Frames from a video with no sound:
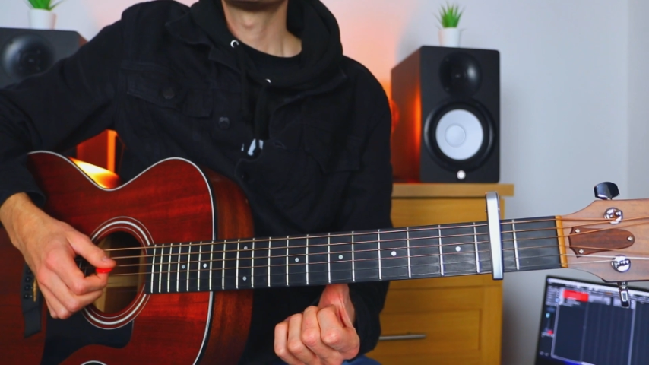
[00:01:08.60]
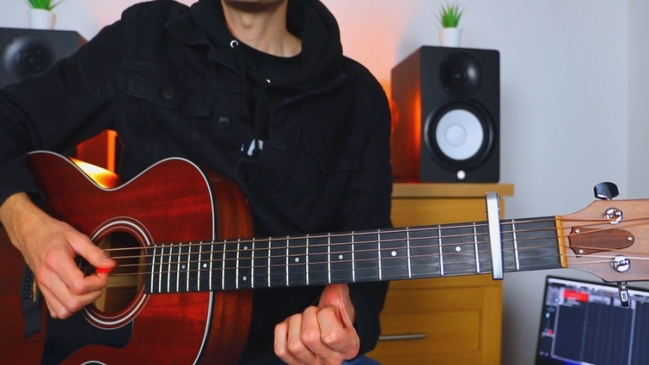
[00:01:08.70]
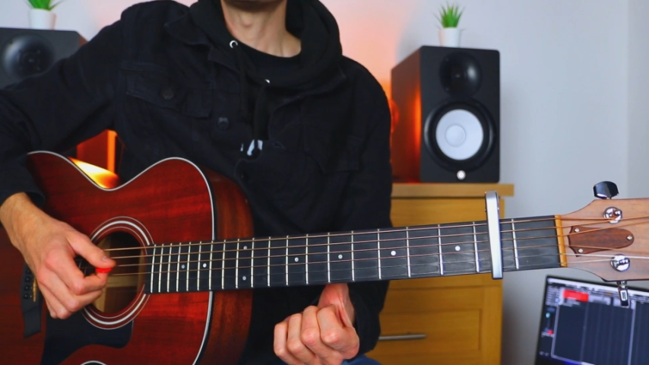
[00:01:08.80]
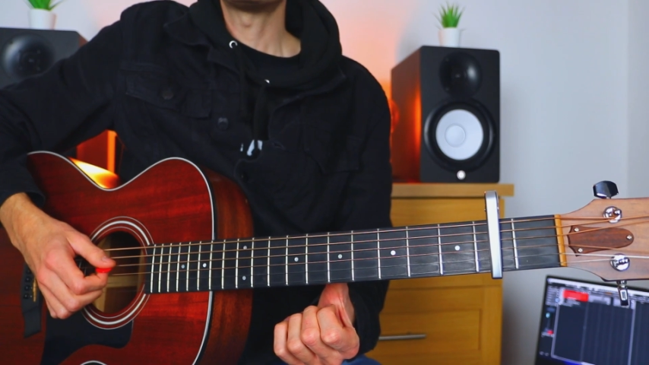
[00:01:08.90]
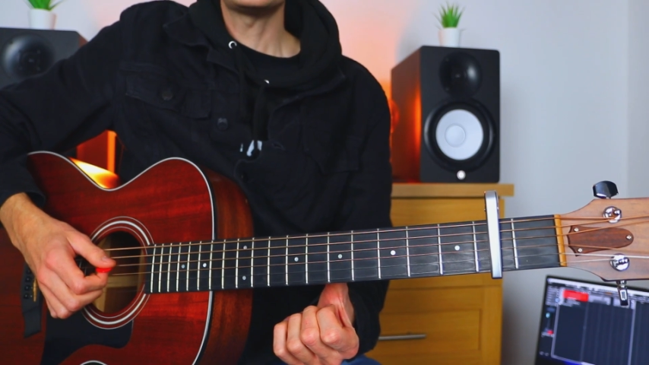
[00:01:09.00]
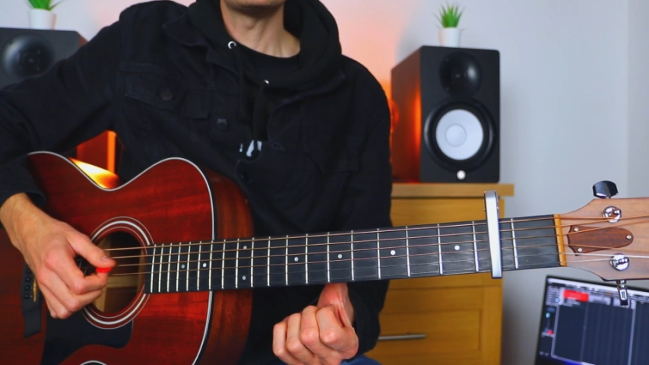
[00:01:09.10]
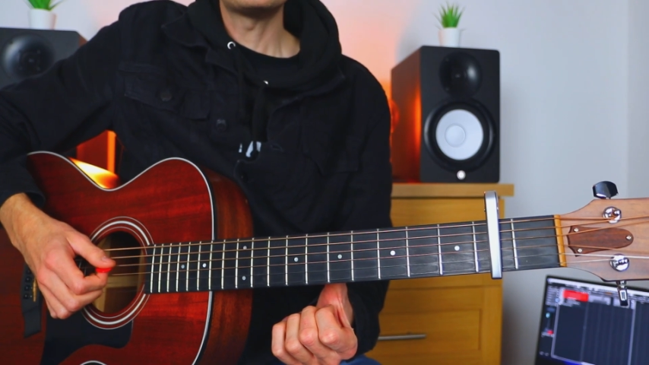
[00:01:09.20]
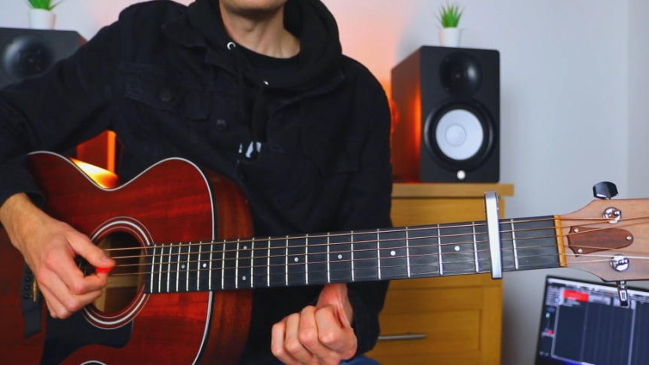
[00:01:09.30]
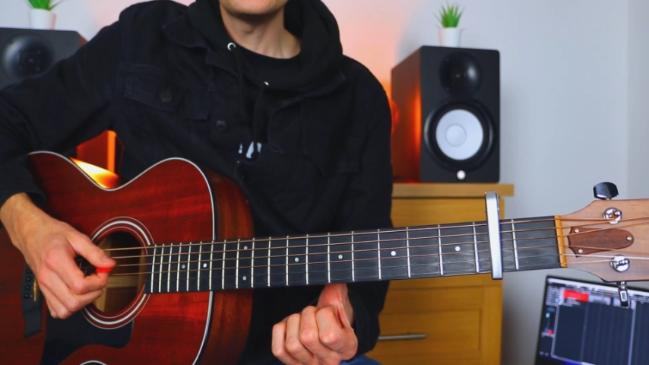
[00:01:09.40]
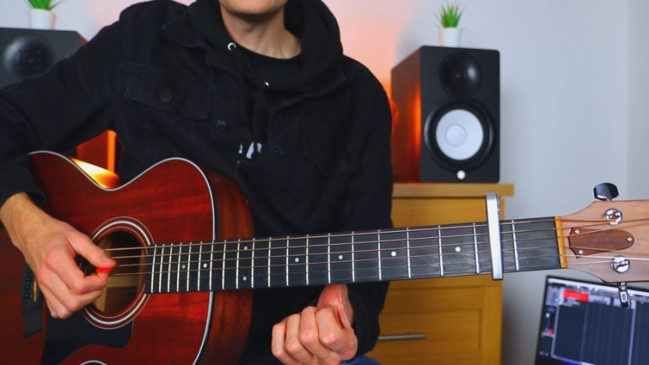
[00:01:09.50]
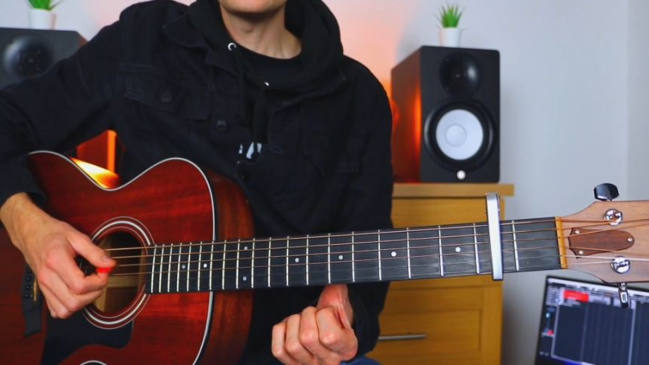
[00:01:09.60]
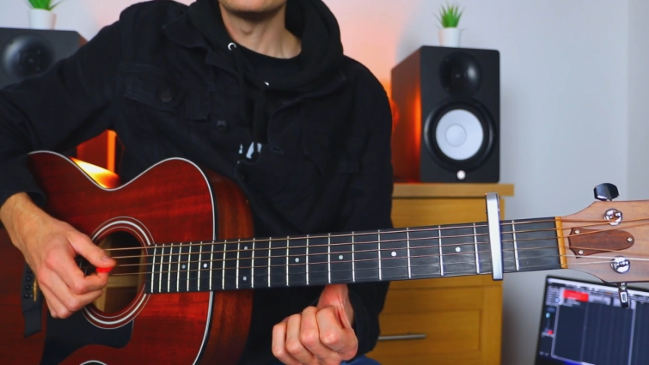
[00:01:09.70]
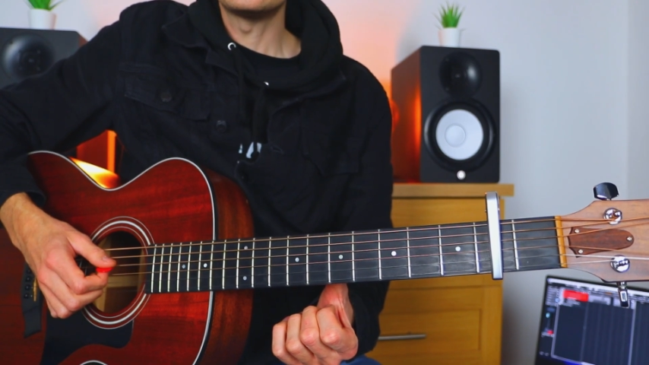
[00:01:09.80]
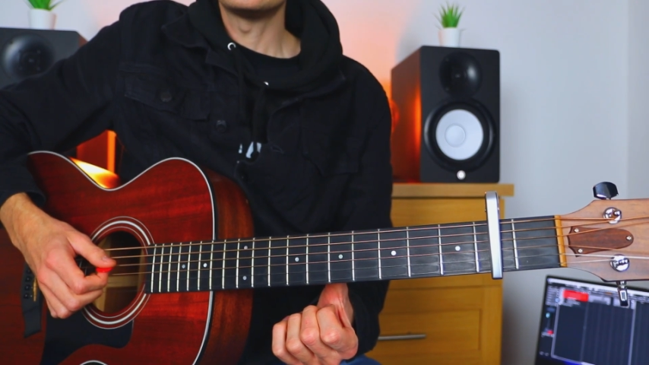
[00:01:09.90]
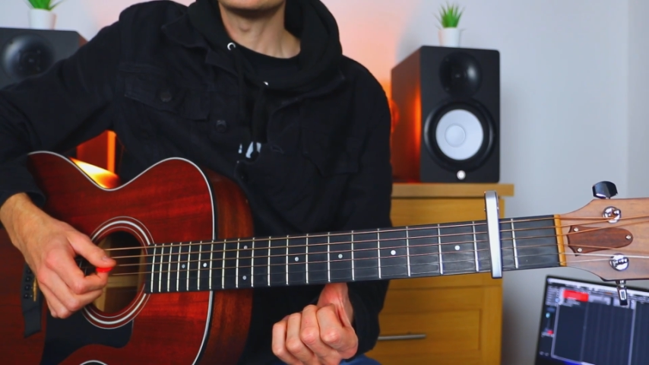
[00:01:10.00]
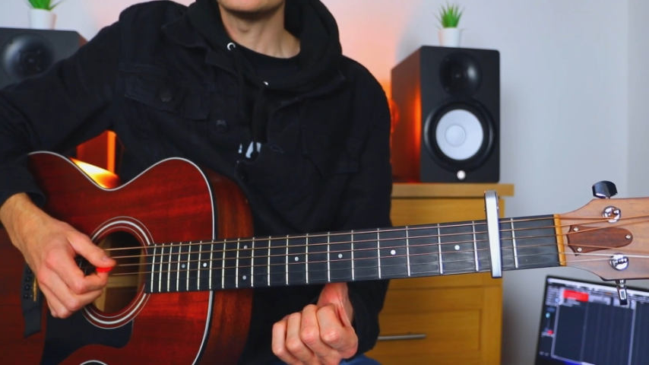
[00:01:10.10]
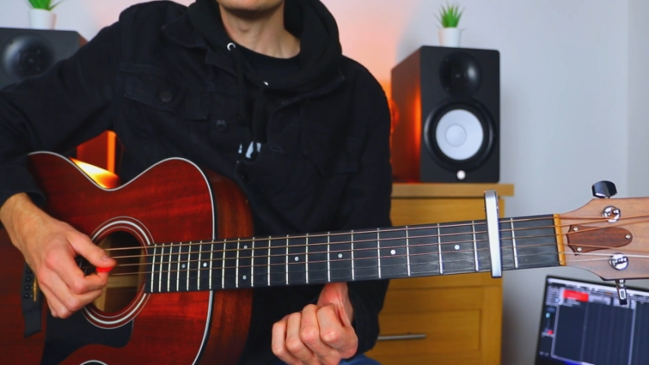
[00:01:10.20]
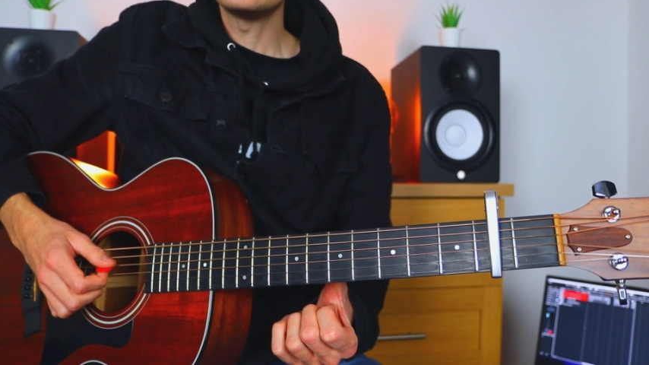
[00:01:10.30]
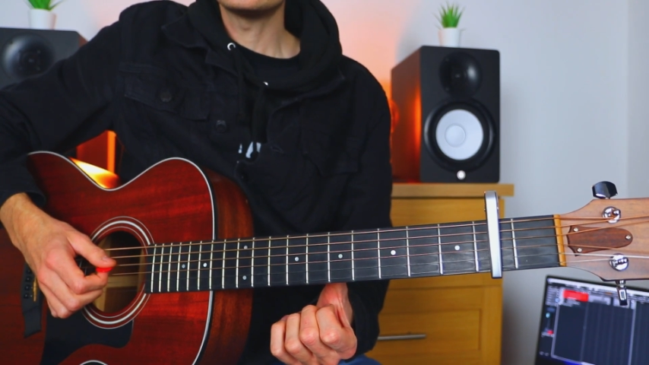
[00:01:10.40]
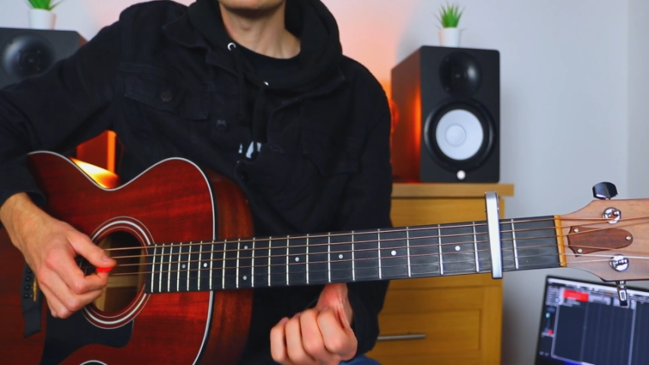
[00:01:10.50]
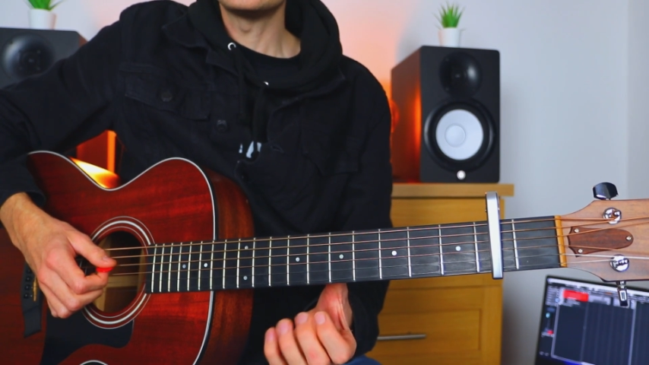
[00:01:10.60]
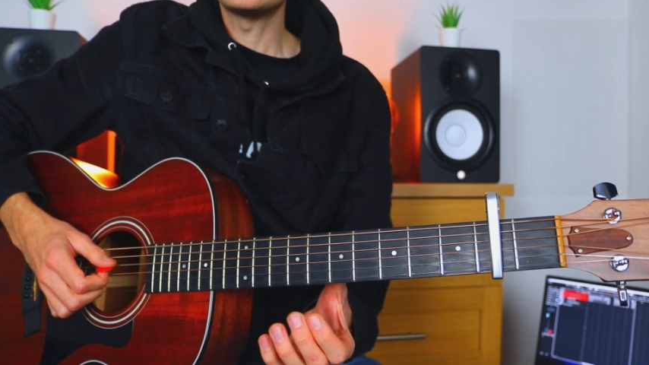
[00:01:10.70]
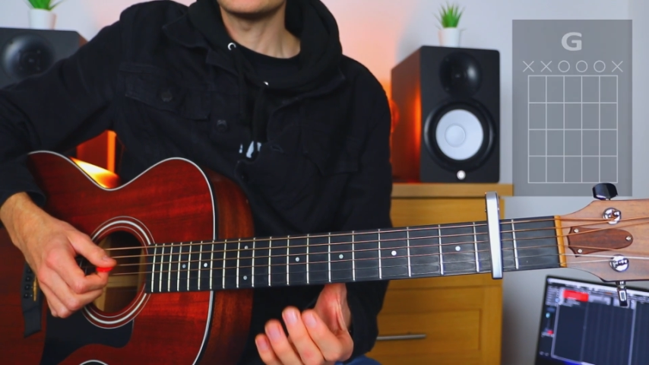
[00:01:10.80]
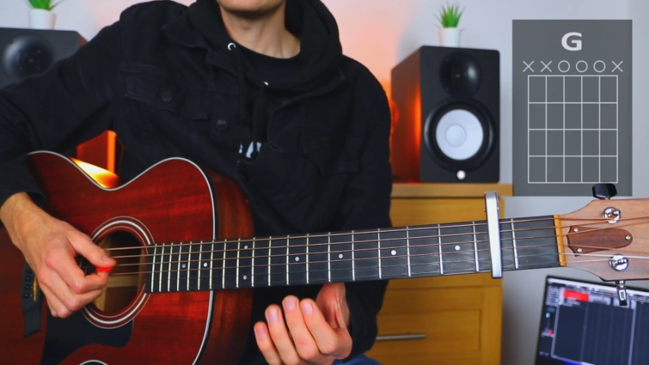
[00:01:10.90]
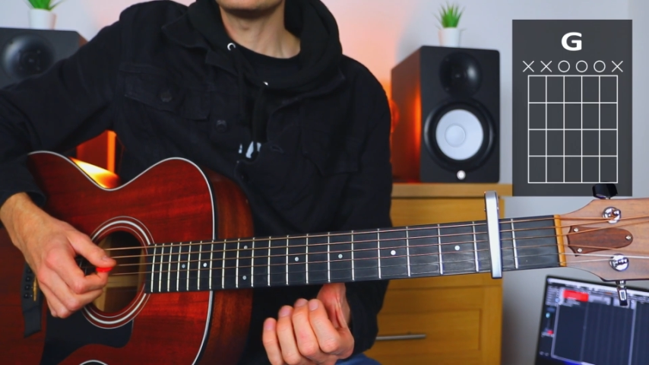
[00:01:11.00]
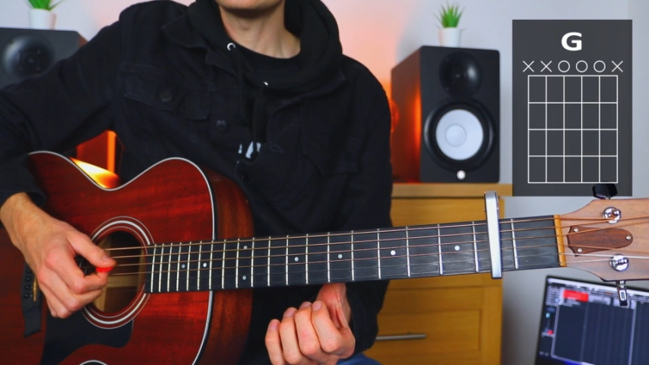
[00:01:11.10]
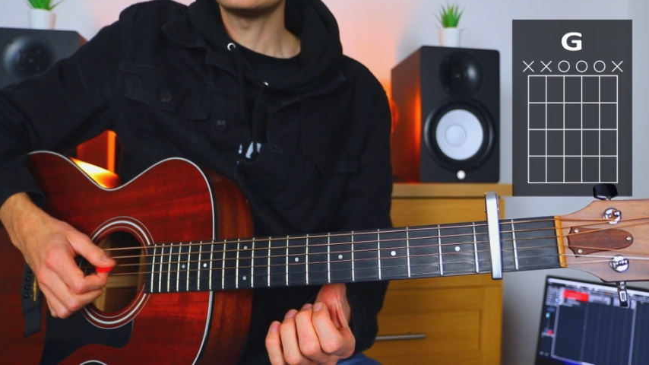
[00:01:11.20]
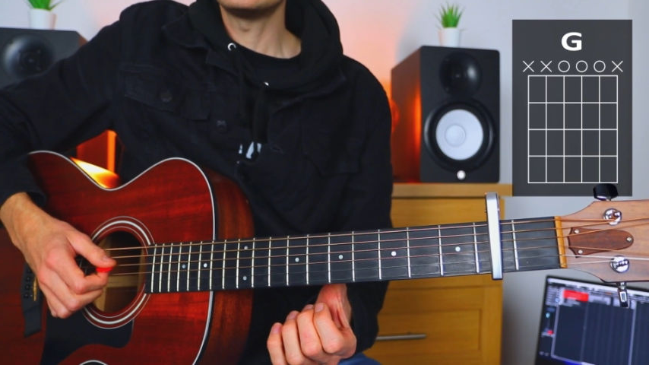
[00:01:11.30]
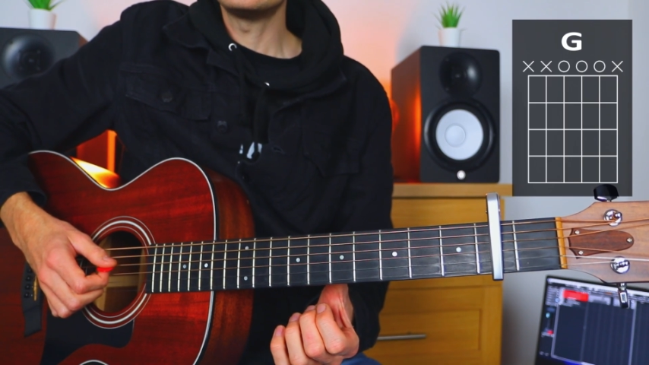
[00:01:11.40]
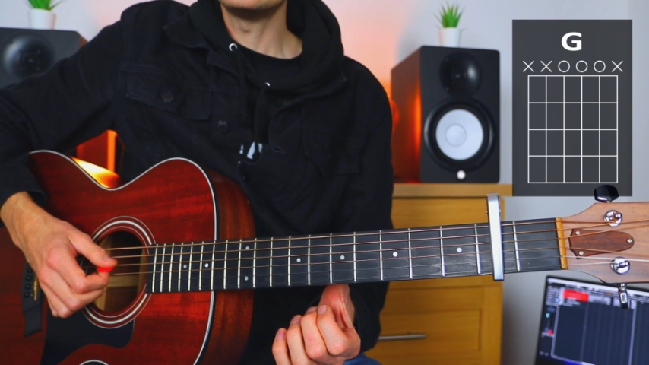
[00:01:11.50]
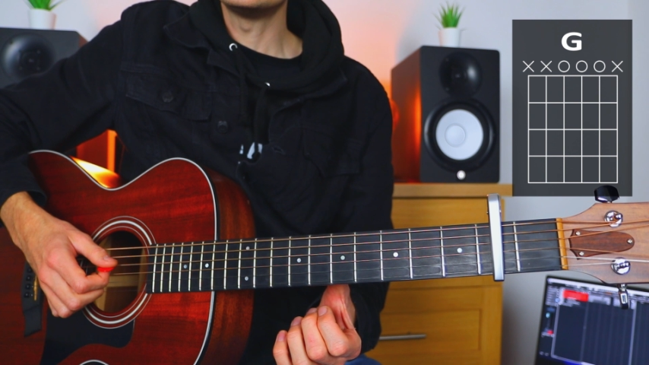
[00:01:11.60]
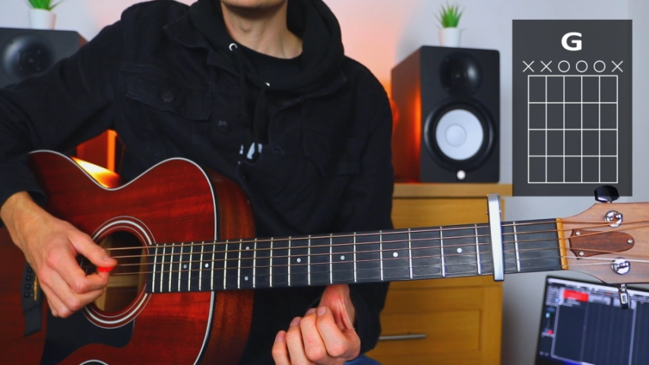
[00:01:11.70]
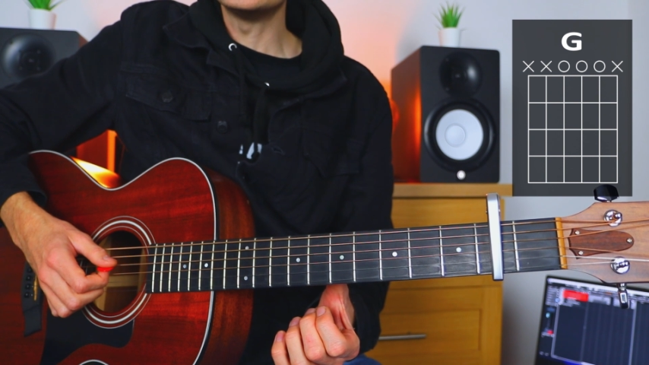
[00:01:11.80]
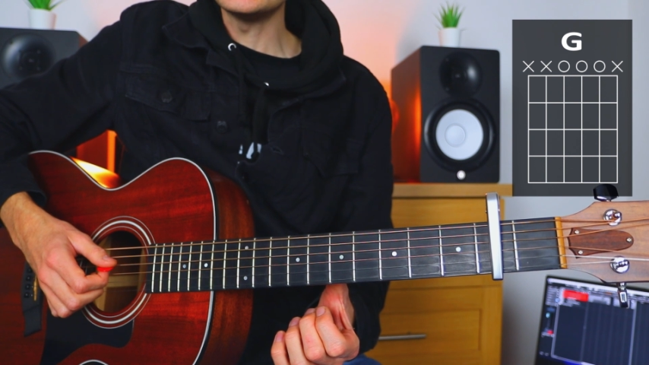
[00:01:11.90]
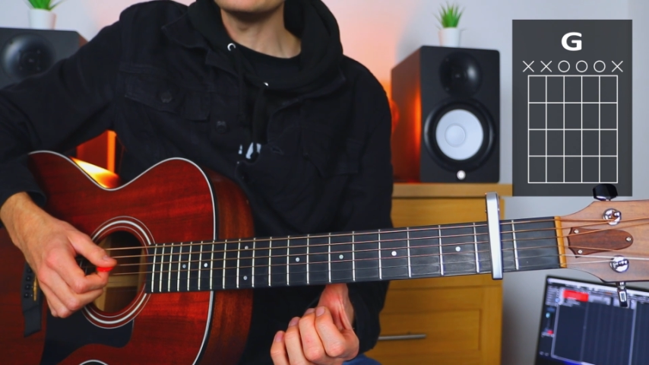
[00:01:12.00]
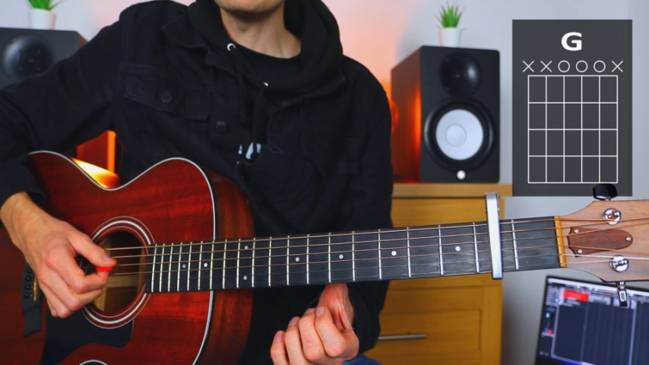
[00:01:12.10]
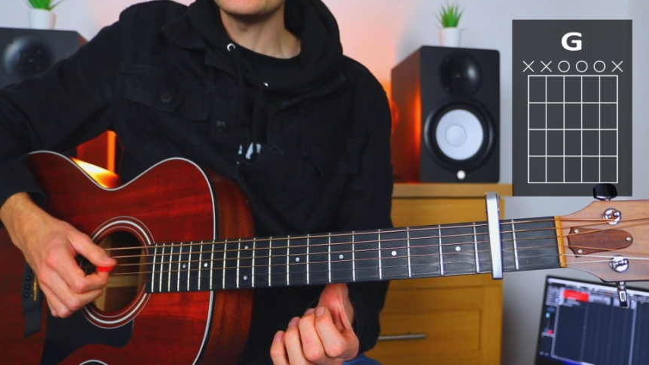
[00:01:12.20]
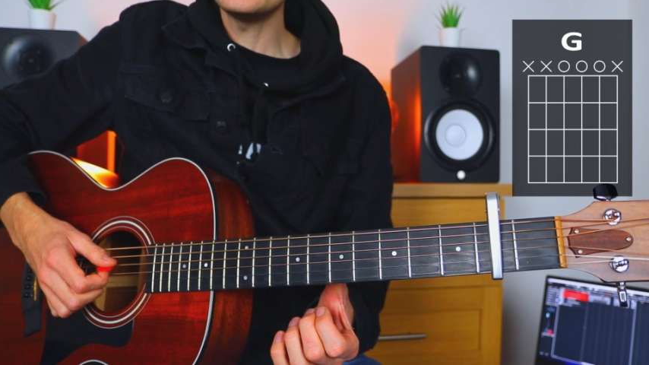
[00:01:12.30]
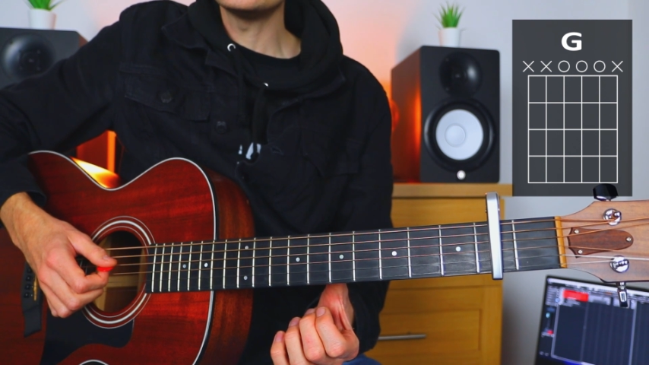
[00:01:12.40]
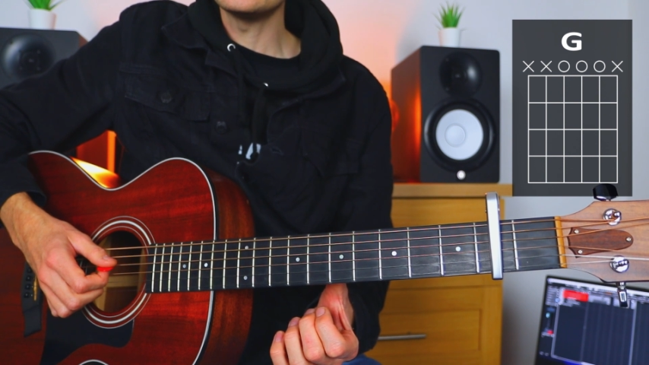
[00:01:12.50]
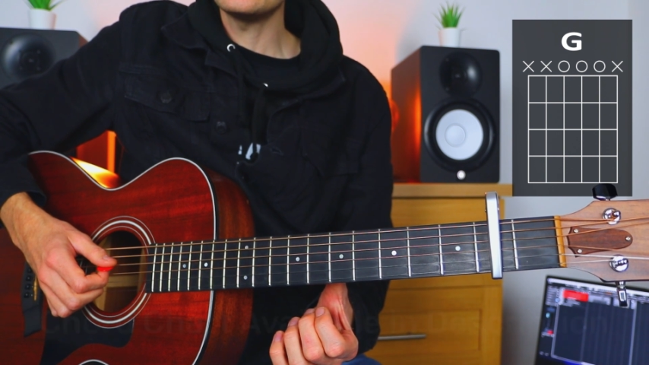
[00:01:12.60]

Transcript: Nobody's mouth can be seen.